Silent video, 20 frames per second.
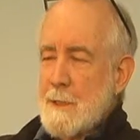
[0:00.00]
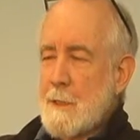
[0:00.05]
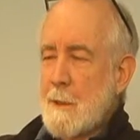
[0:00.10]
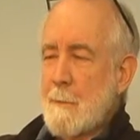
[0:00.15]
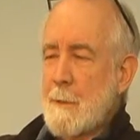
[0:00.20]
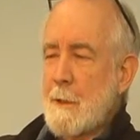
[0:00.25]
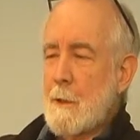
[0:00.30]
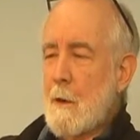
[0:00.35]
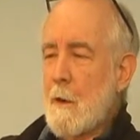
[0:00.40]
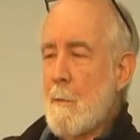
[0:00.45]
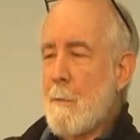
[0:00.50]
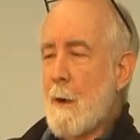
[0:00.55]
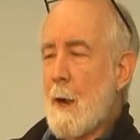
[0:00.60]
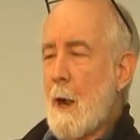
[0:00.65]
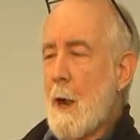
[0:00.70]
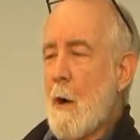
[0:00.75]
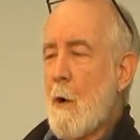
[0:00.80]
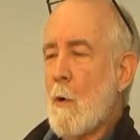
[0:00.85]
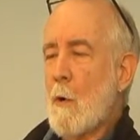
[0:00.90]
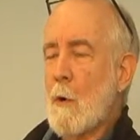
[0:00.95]
by something called
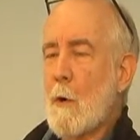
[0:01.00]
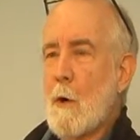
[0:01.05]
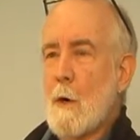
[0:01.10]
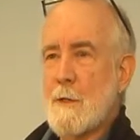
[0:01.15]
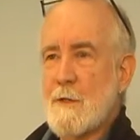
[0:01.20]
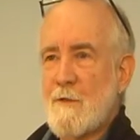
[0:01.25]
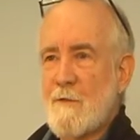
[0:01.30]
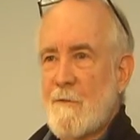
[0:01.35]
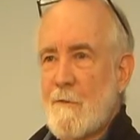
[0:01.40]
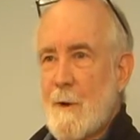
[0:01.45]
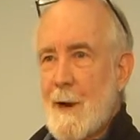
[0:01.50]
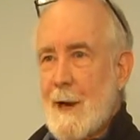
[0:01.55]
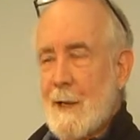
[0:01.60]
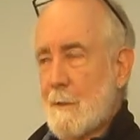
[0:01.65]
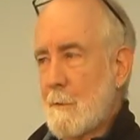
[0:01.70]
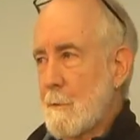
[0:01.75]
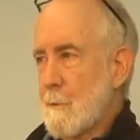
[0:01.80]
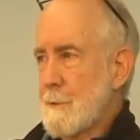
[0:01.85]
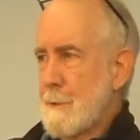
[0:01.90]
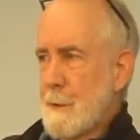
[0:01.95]
power laws and
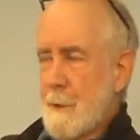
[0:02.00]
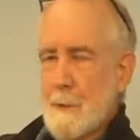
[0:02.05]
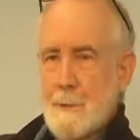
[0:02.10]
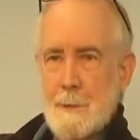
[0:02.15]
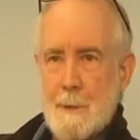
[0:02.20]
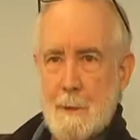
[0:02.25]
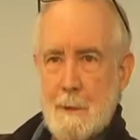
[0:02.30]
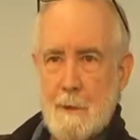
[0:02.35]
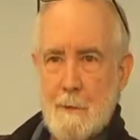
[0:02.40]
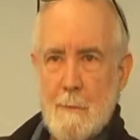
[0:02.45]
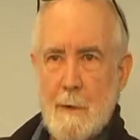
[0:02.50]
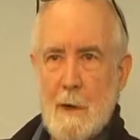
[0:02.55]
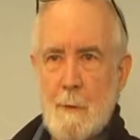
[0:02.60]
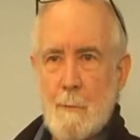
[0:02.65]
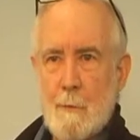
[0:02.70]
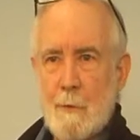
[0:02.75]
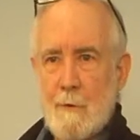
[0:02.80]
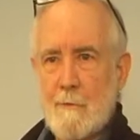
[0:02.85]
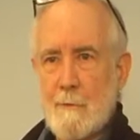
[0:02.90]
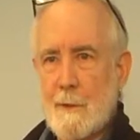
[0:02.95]
fractals that I'll tell you
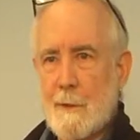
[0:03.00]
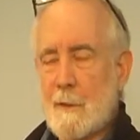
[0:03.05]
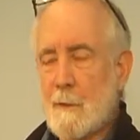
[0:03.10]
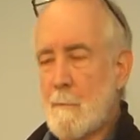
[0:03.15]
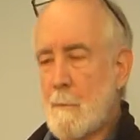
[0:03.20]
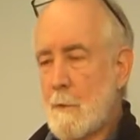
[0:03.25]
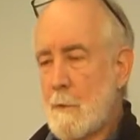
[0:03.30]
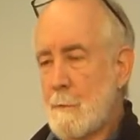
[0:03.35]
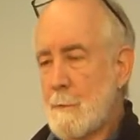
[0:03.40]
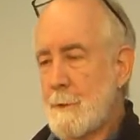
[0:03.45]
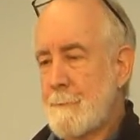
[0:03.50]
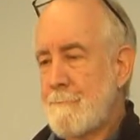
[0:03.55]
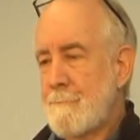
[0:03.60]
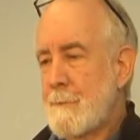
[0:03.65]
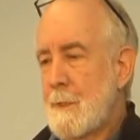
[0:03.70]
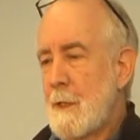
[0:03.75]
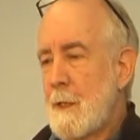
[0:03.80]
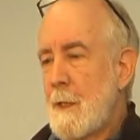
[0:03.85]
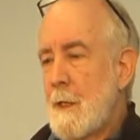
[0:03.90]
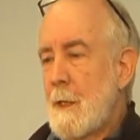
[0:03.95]
about briefly in a moment.
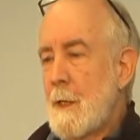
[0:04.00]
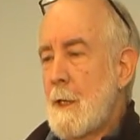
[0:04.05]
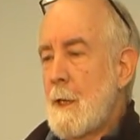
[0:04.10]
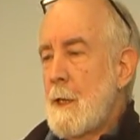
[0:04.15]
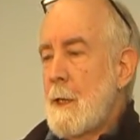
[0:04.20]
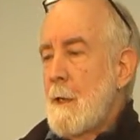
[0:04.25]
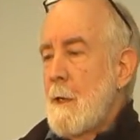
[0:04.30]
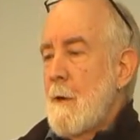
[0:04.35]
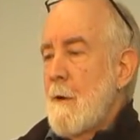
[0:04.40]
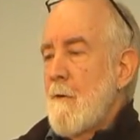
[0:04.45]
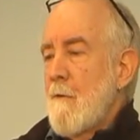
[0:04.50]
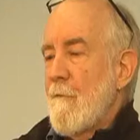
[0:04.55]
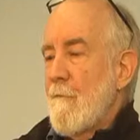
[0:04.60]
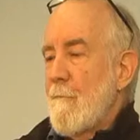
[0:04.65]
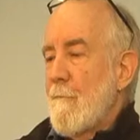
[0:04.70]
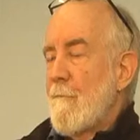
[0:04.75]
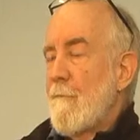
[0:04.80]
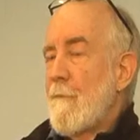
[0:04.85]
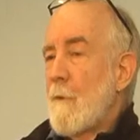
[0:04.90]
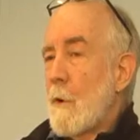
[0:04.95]

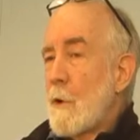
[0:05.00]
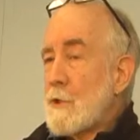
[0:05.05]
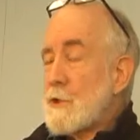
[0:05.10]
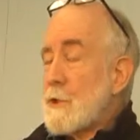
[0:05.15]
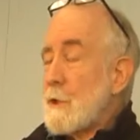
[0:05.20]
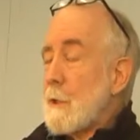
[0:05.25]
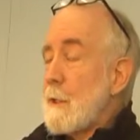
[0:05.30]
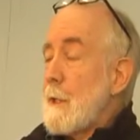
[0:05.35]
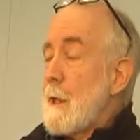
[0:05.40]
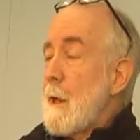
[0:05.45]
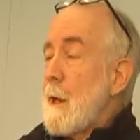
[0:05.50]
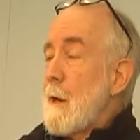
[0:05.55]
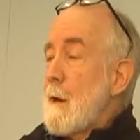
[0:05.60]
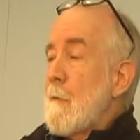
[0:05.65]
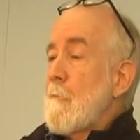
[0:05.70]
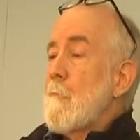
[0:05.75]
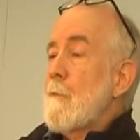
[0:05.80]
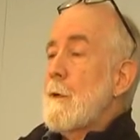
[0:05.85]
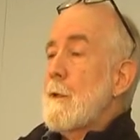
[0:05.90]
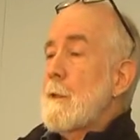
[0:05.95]
Virtually
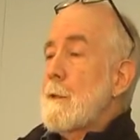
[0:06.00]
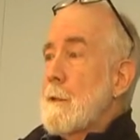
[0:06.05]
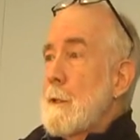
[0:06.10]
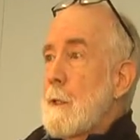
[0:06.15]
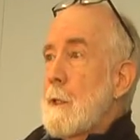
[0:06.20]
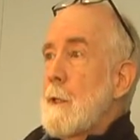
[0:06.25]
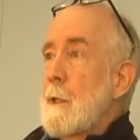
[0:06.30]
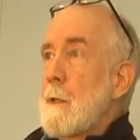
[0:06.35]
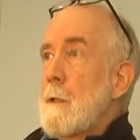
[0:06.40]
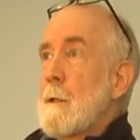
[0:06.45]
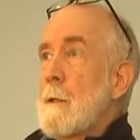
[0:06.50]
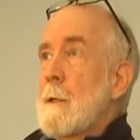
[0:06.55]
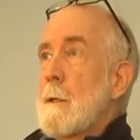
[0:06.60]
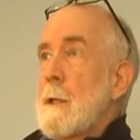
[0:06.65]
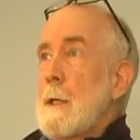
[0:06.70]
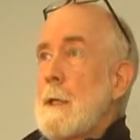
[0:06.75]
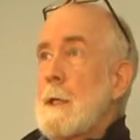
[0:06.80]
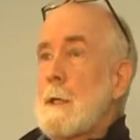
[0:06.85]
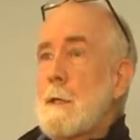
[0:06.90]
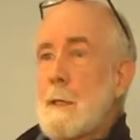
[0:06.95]
everything
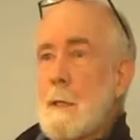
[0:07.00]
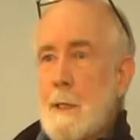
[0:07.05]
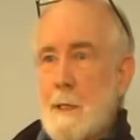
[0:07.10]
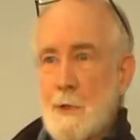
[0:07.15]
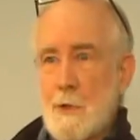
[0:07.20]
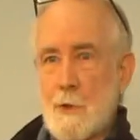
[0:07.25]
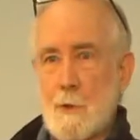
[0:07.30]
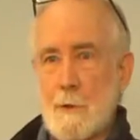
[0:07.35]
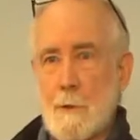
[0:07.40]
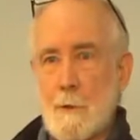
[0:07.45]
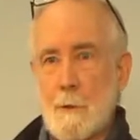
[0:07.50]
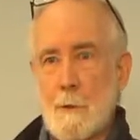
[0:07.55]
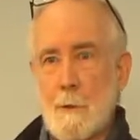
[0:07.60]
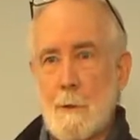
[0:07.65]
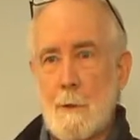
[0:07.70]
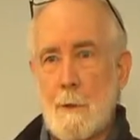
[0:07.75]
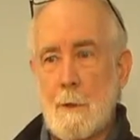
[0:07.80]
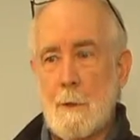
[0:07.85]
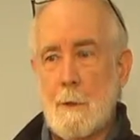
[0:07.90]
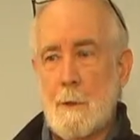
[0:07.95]
in nature
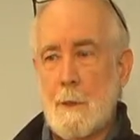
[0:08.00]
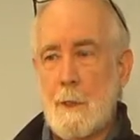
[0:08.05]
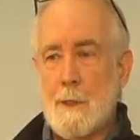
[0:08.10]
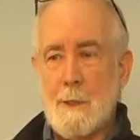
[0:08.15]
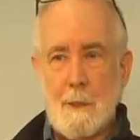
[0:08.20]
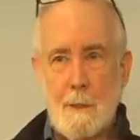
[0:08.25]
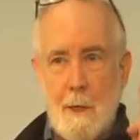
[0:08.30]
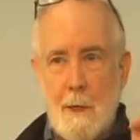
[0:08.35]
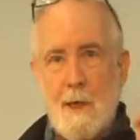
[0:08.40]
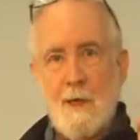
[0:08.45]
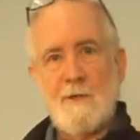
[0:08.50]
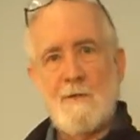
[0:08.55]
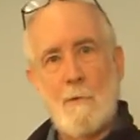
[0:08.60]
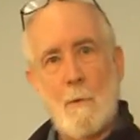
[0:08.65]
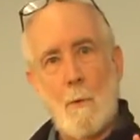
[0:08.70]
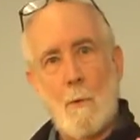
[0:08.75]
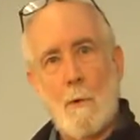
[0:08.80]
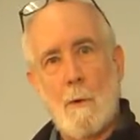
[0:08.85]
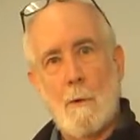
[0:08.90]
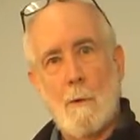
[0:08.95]
is class
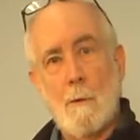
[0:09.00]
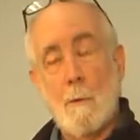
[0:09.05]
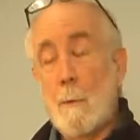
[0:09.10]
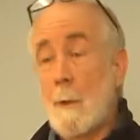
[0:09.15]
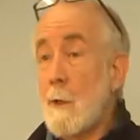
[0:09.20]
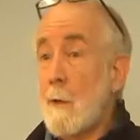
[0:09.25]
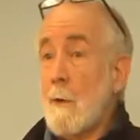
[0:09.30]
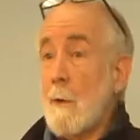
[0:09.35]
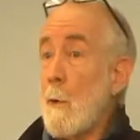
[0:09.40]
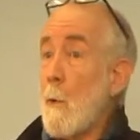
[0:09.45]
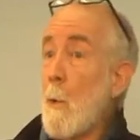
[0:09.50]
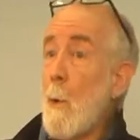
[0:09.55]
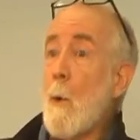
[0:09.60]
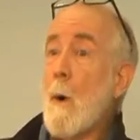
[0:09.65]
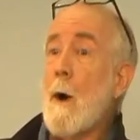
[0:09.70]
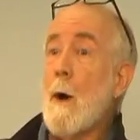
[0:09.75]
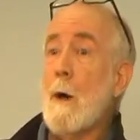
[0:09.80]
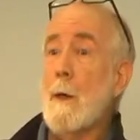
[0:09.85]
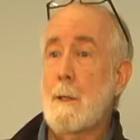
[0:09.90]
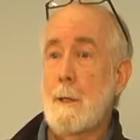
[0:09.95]
4. We don't know
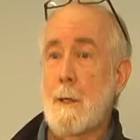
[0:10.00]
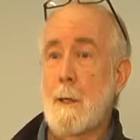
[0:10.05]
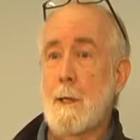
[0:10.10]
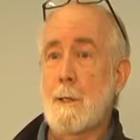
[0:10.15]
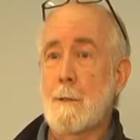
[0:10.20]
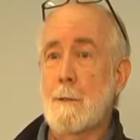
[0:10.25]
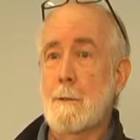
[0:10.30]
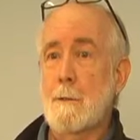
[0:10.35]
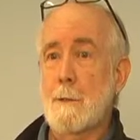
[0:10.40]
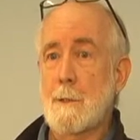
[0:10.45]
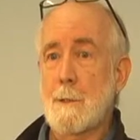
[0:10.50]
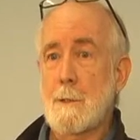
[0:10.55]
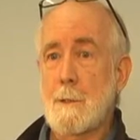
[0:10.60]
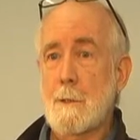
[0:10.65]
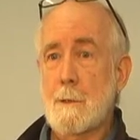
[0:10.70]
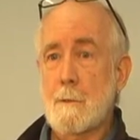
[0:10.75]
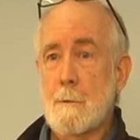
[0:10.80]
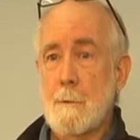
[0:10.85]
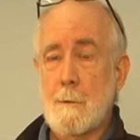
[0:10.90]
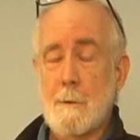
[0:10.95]
why yet. This
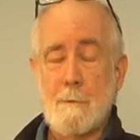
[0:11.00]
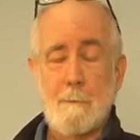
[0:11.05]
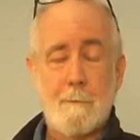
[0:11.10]
is a